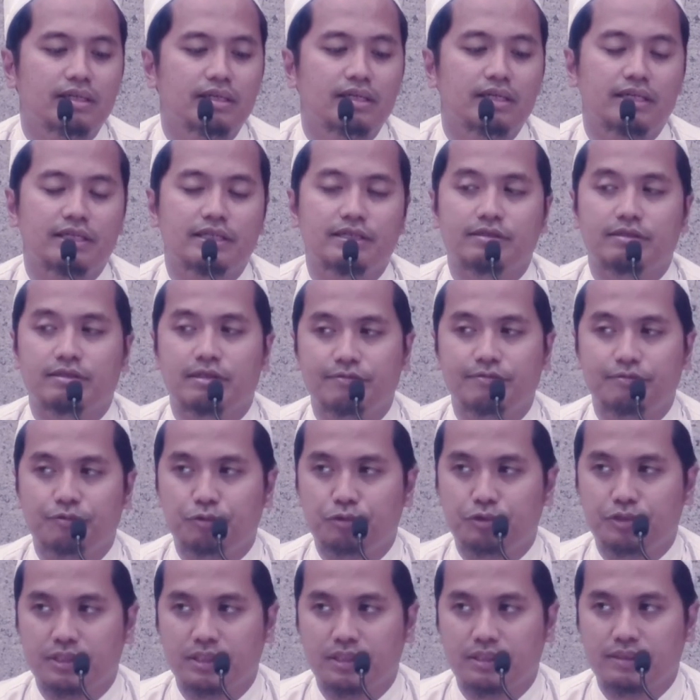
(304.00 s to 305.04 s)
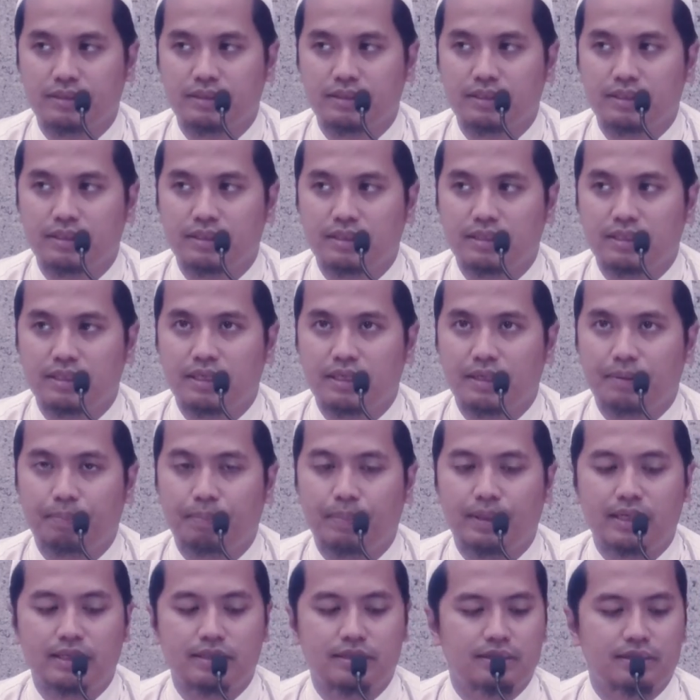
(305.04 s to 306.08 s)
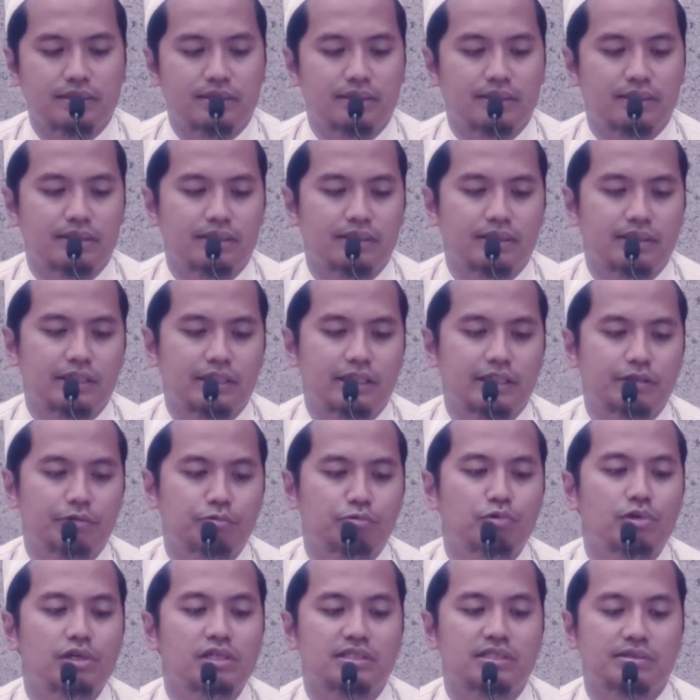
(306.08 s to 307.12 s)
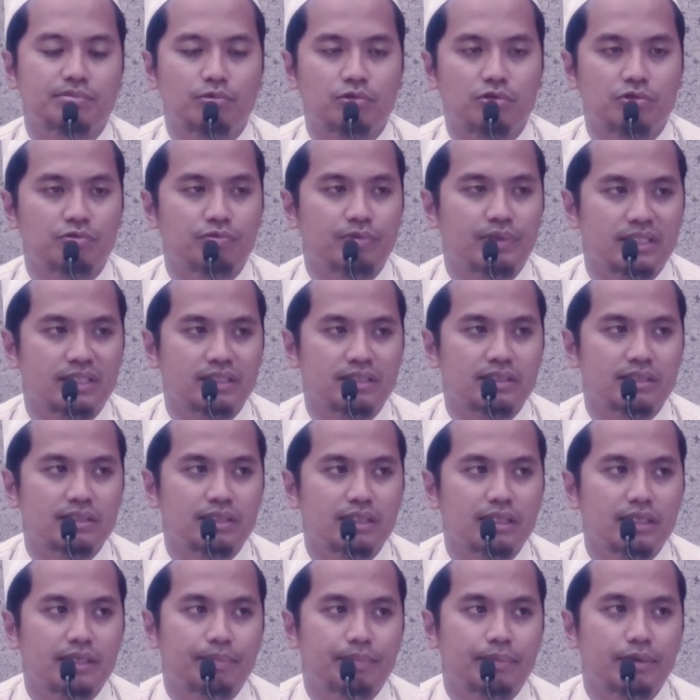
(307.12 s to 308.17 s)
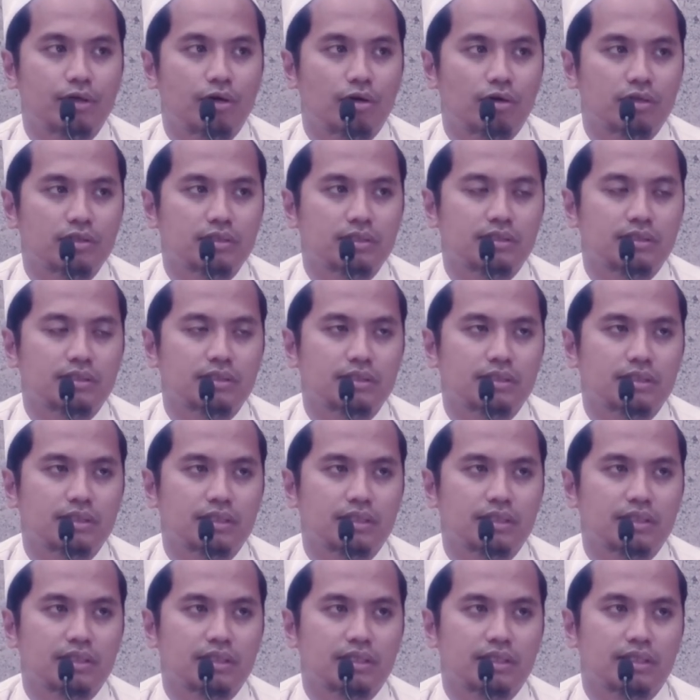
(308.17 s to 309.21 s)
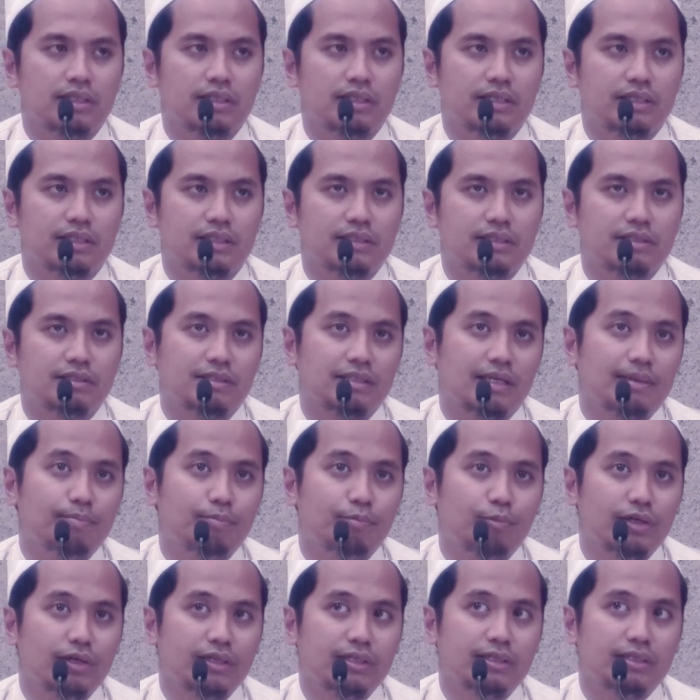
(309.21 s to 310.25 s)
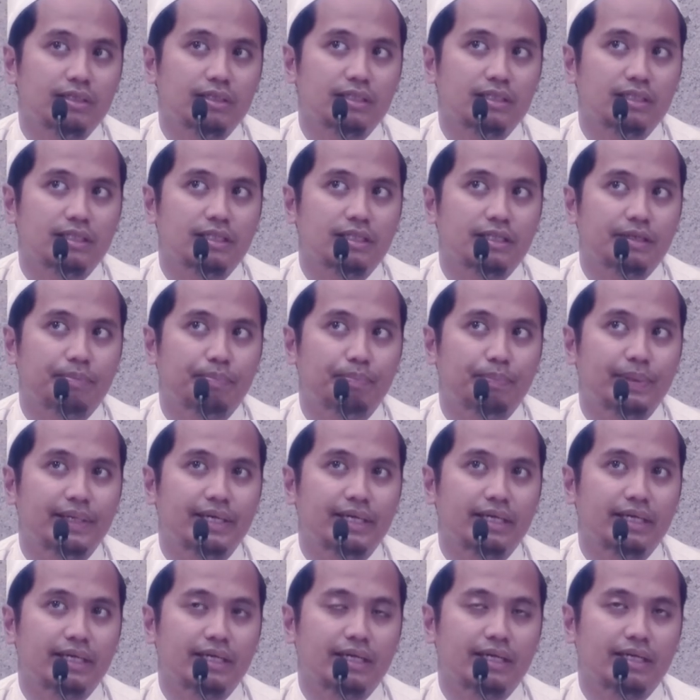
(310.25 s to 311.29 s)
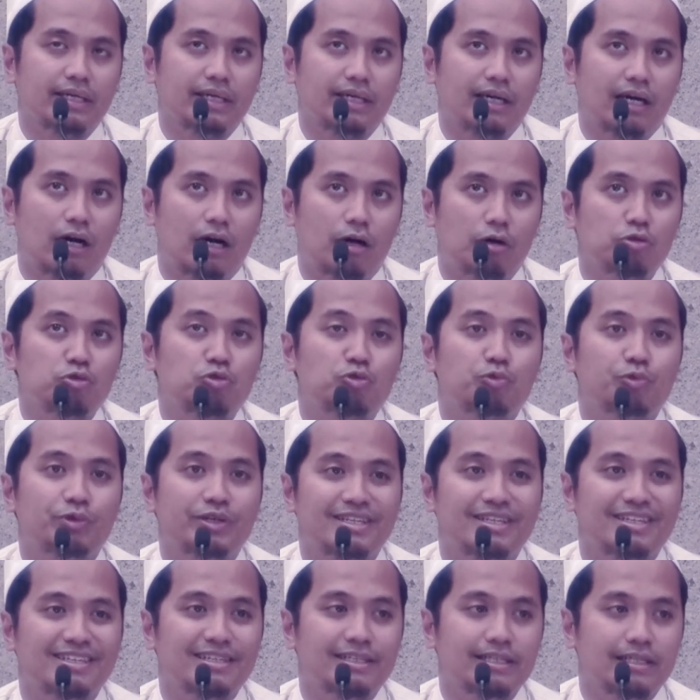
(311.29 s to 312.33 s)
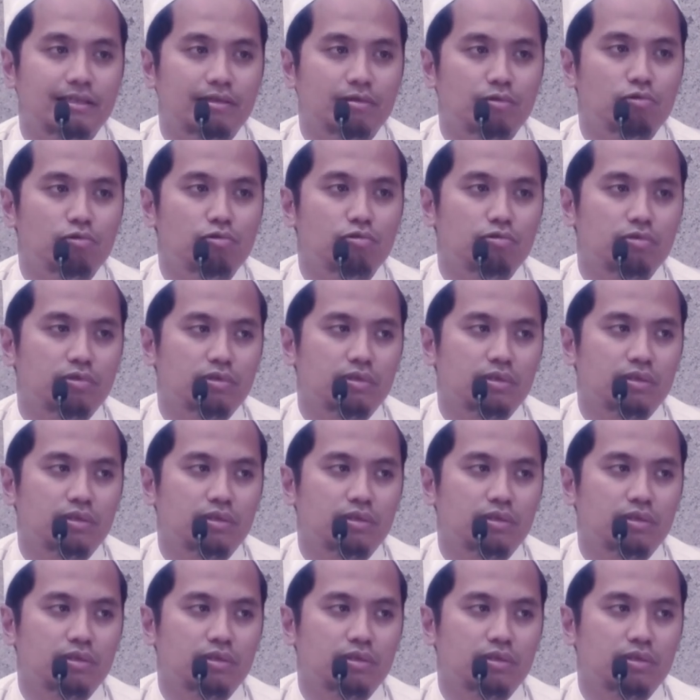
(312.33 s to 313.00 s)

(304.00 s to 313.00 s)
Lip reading: in the future. But it works both ways, because someone may outwardly look